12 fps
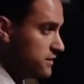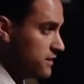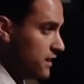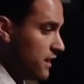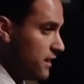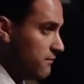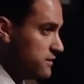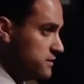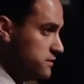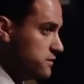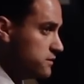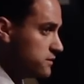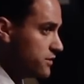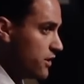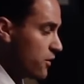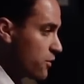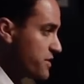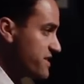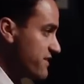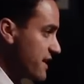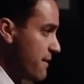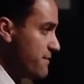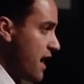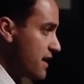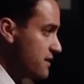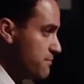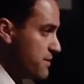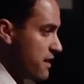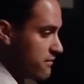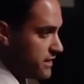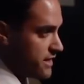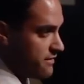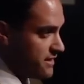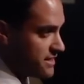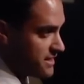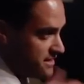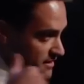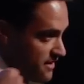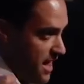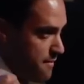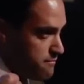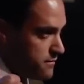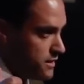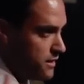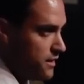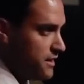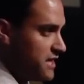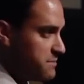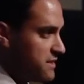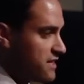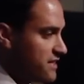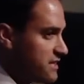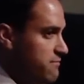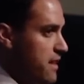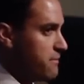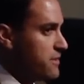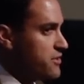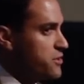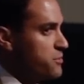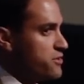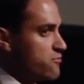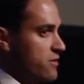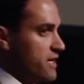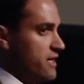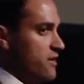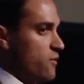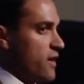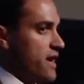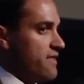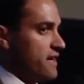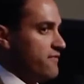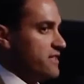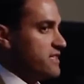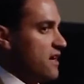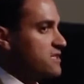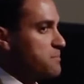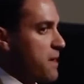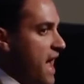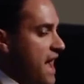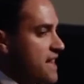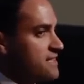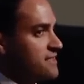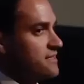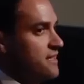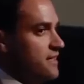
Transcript: The reason that I'm not comparing this to them is because Amendment 2 is written in a way that if it does pass,